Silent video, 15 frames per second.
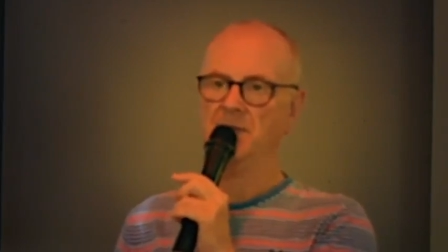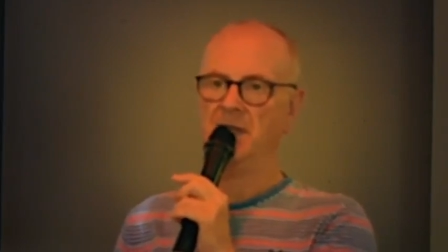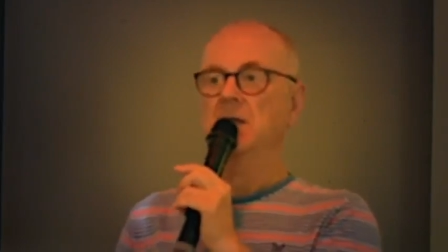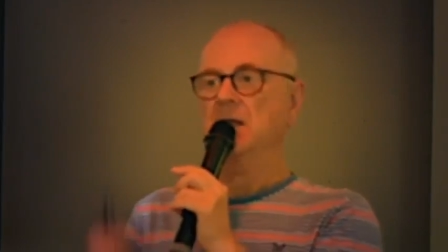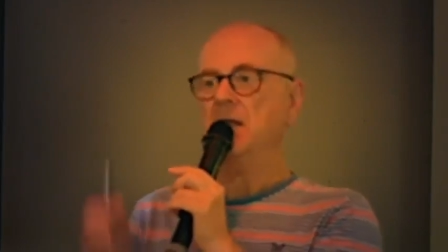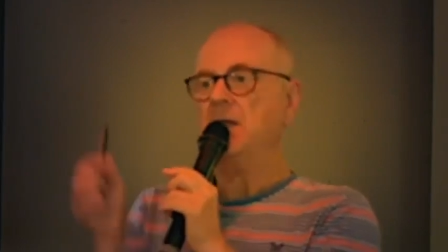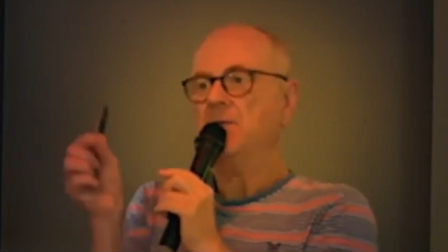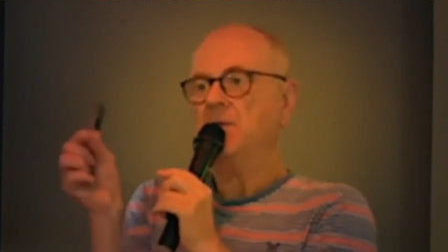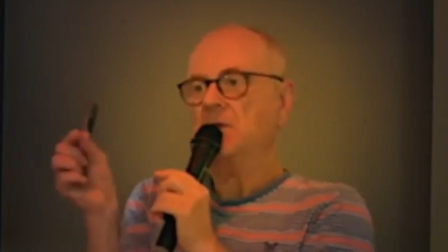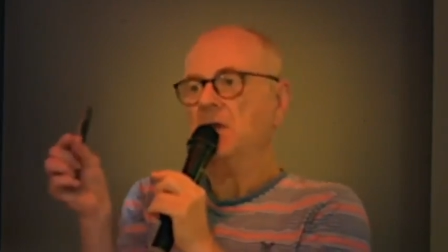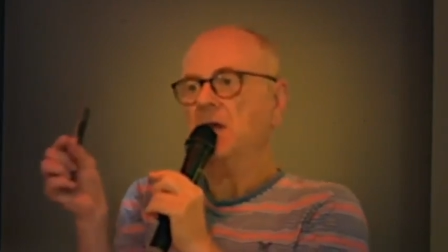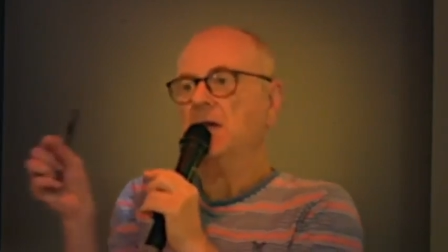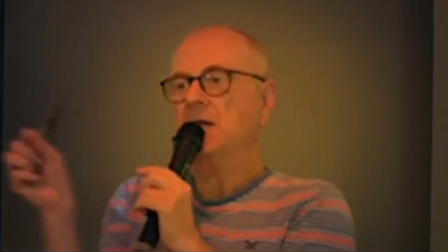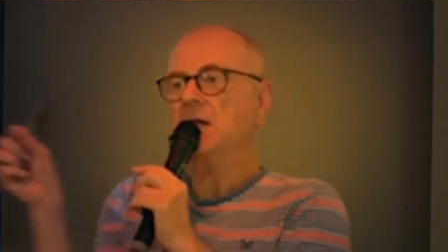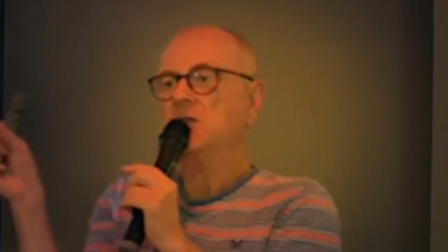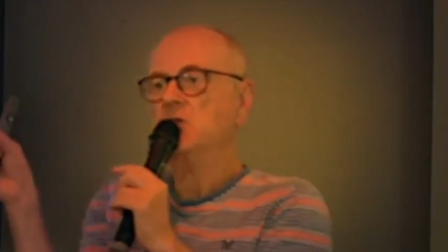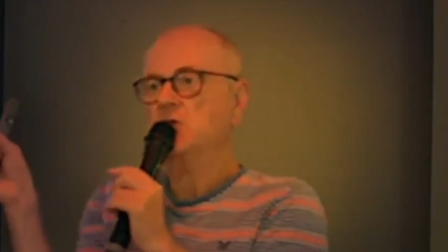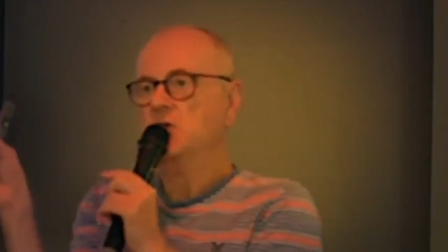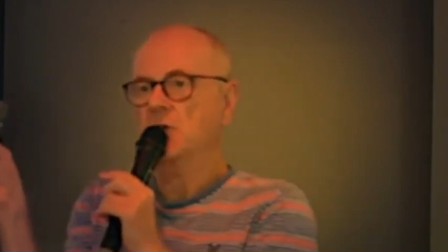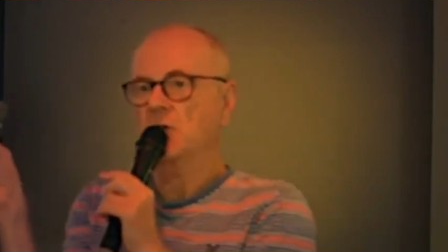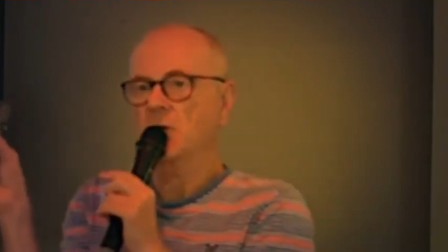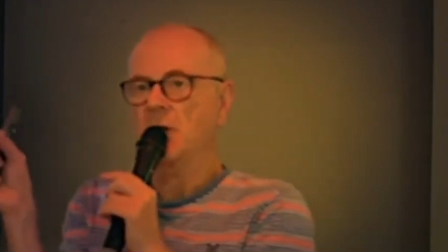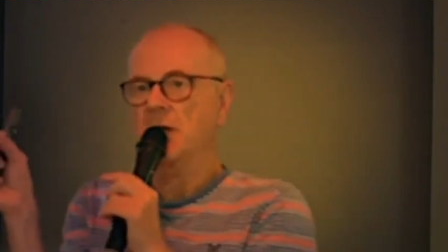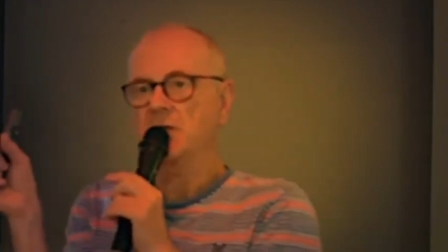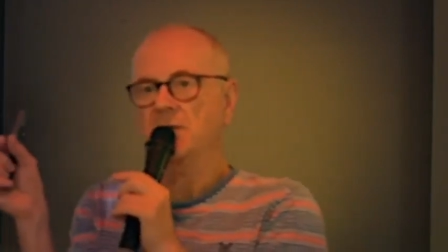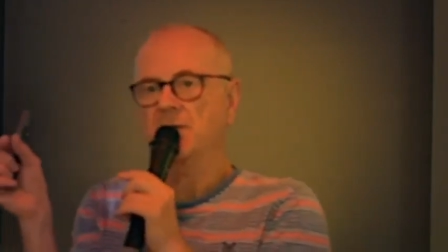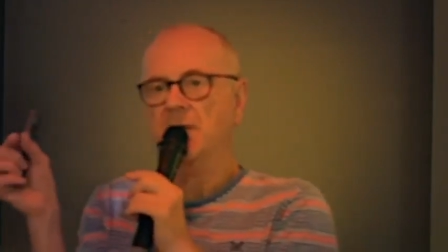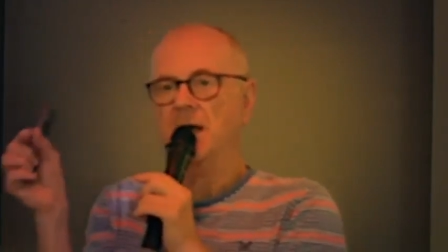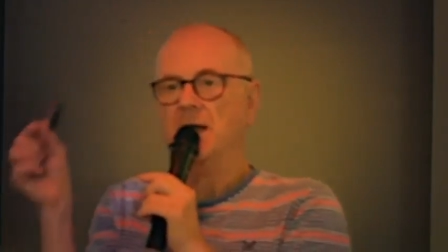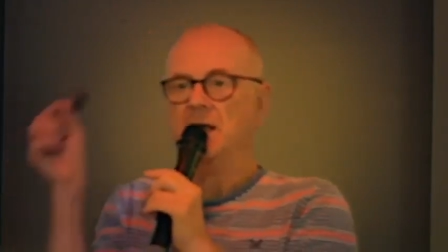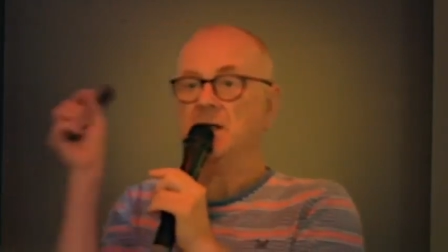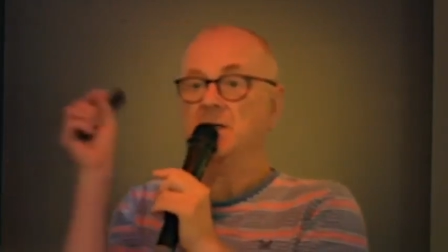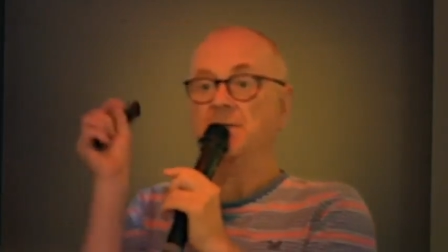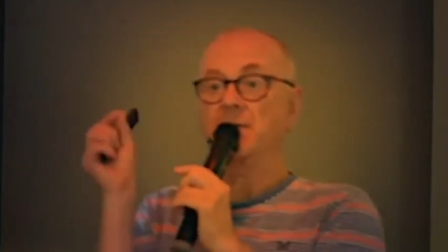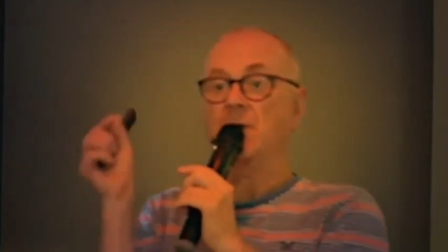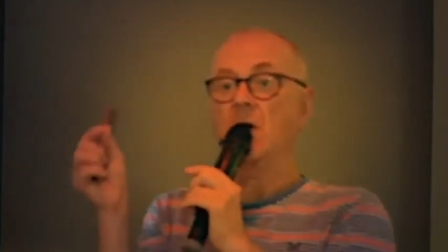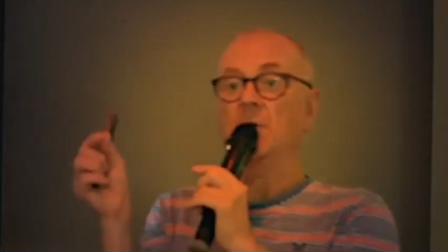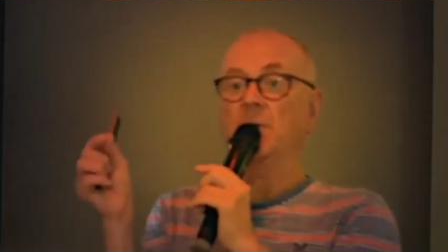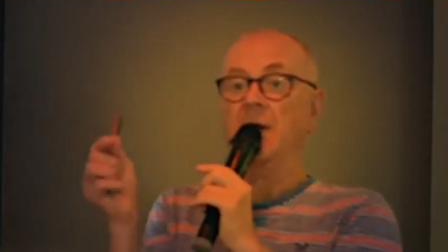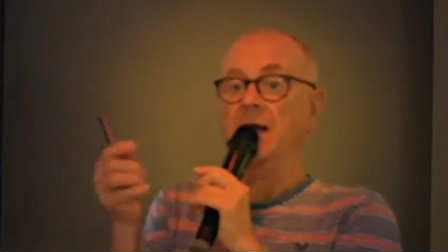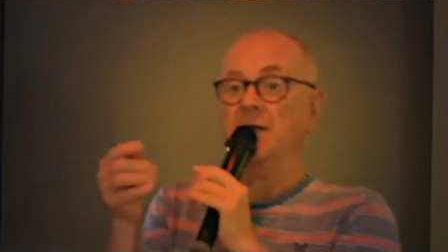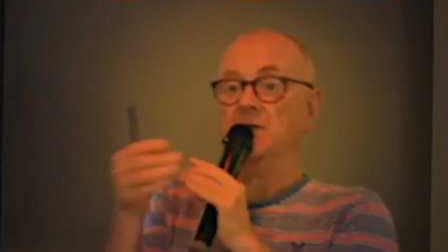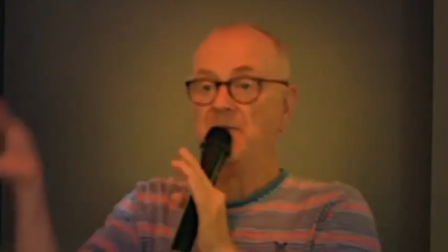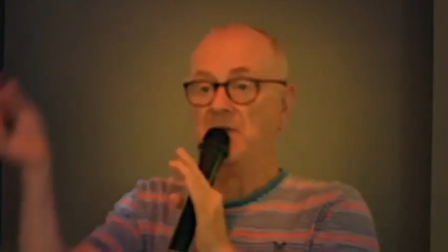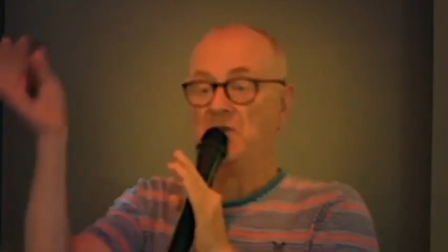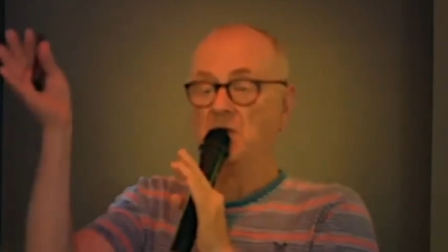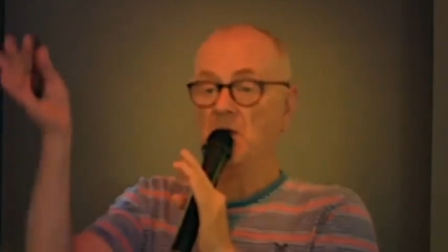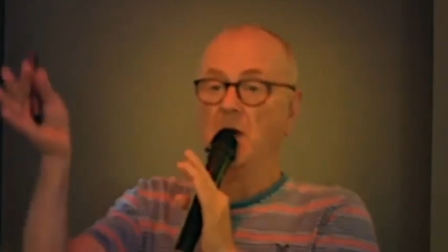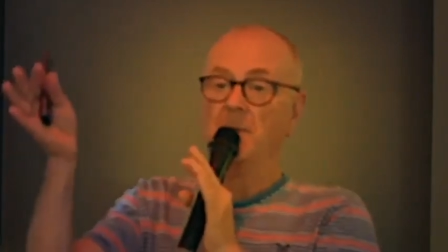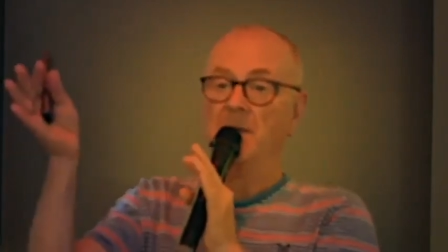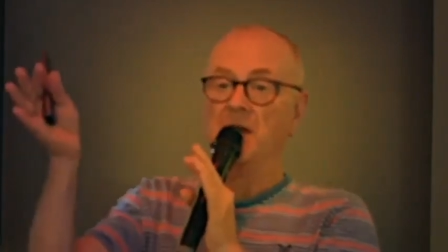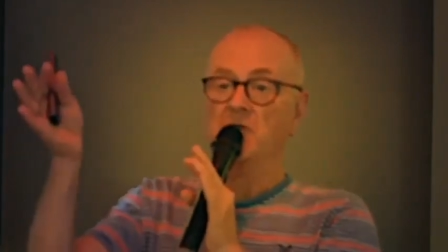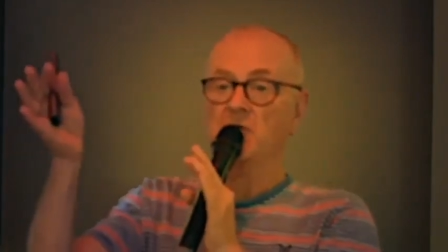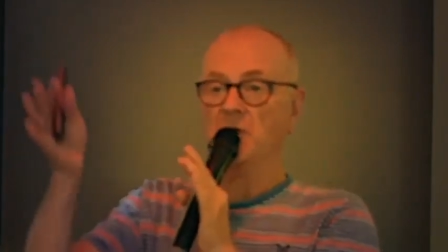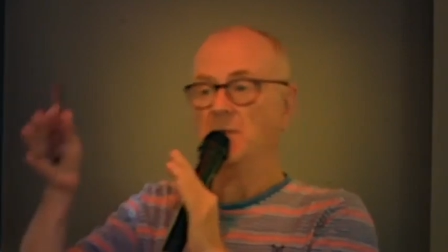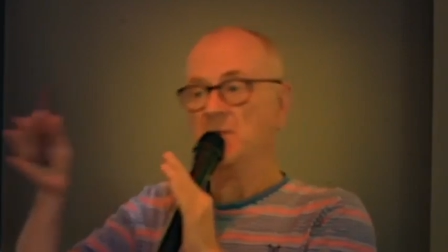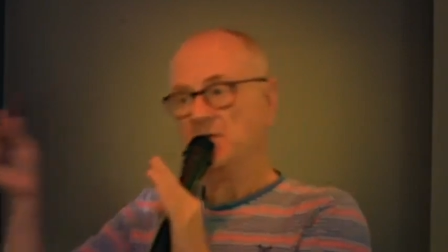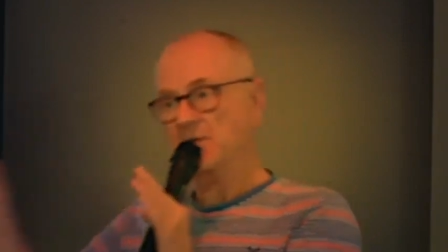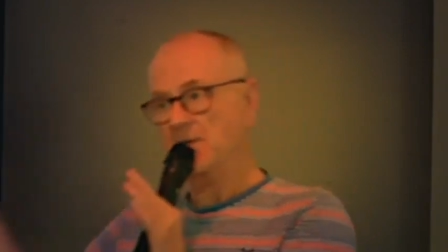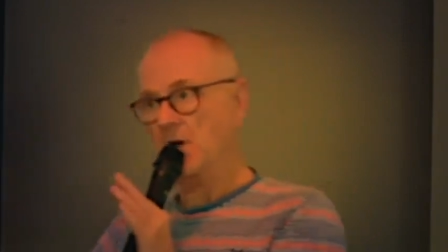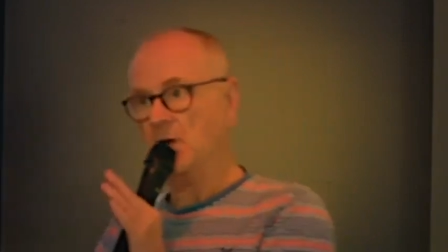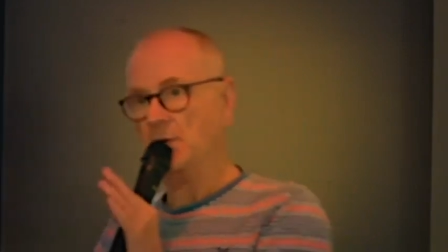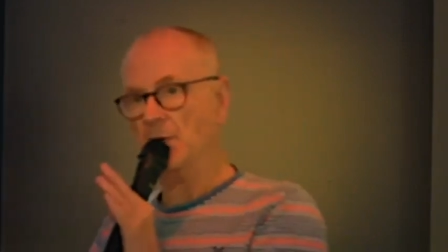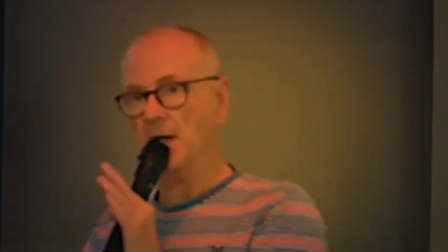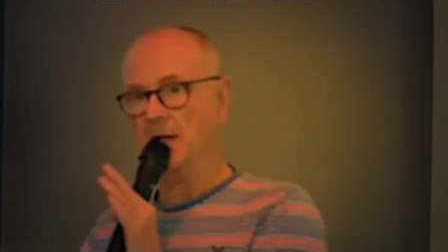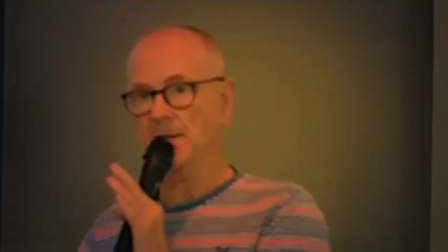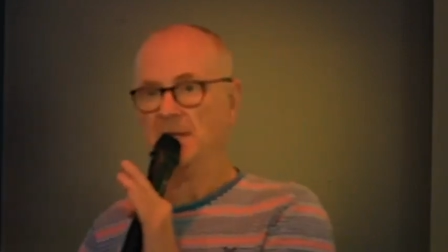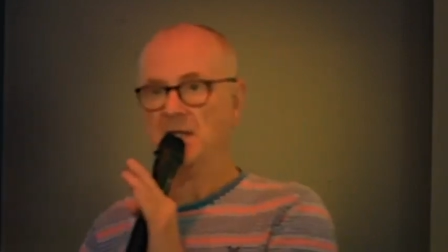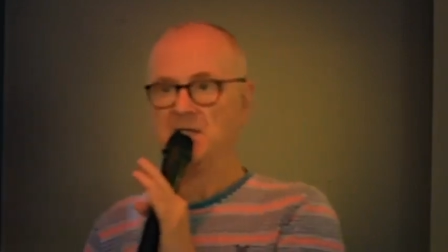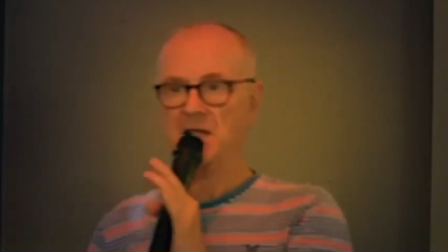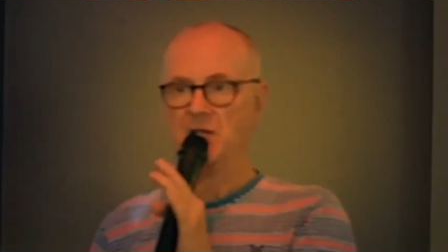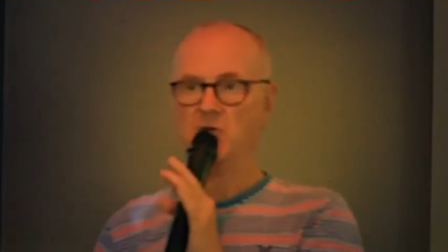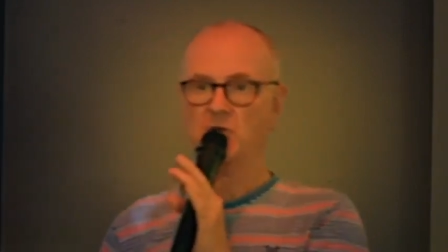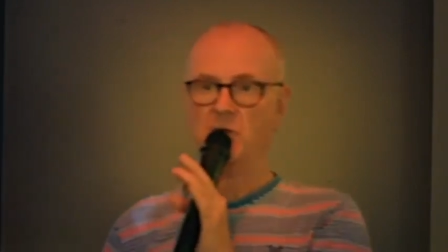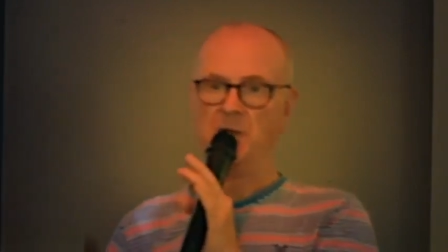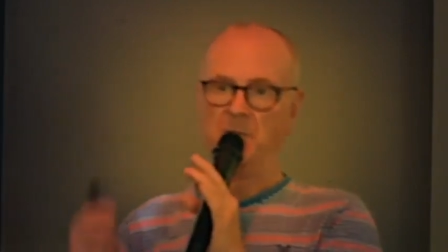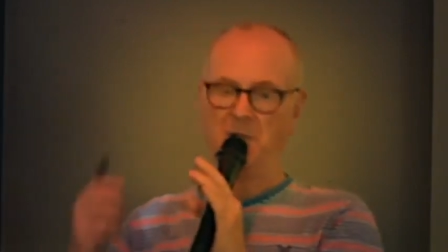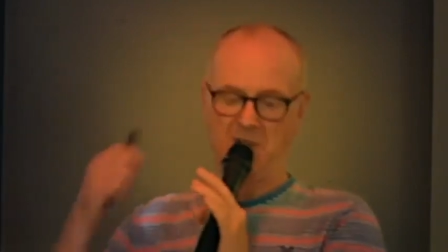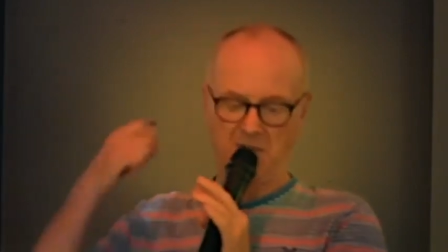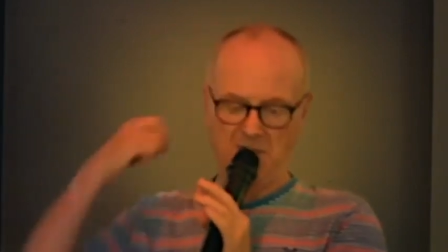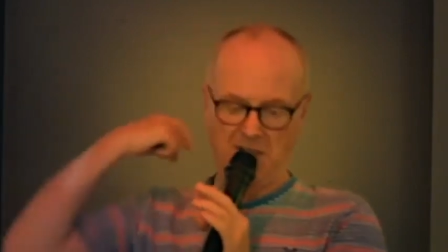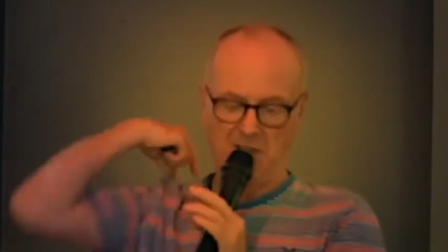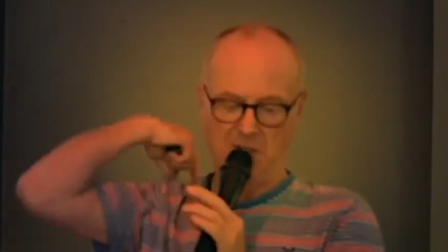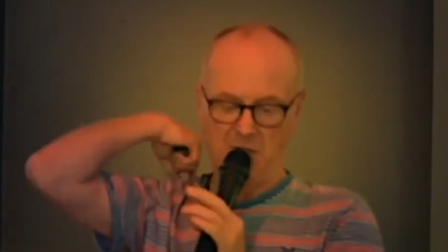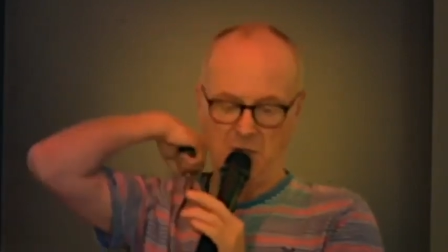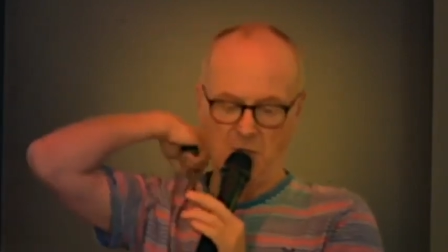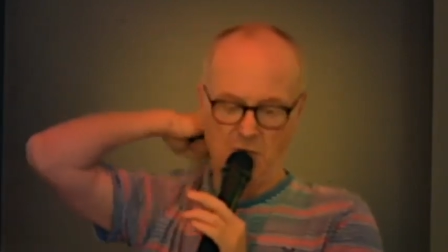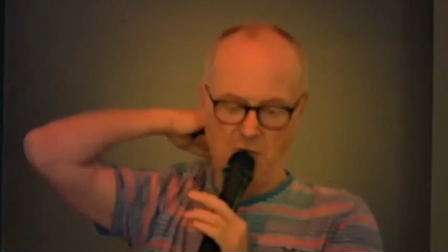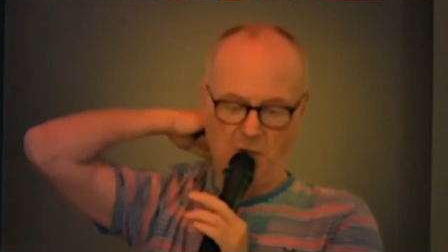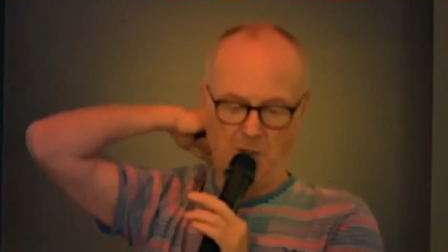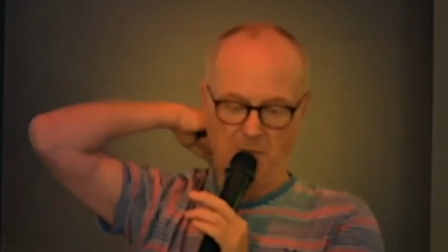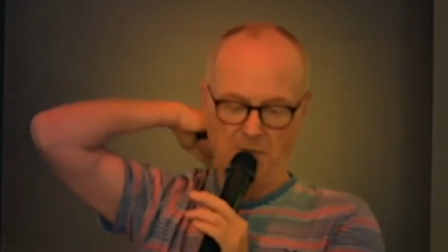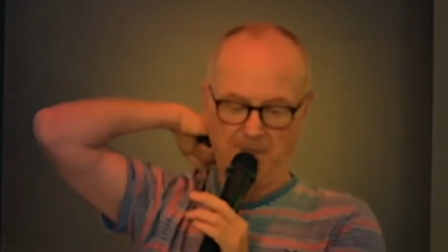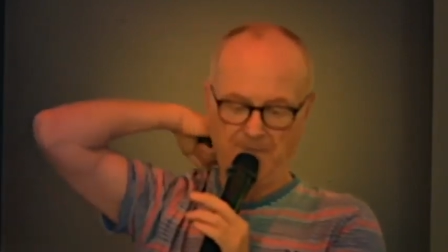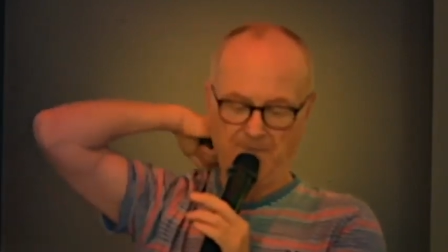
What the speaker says: and even an inch to the right of that is far-right. If it's not mainstream, it's far-right. It's extremist. It's nut job.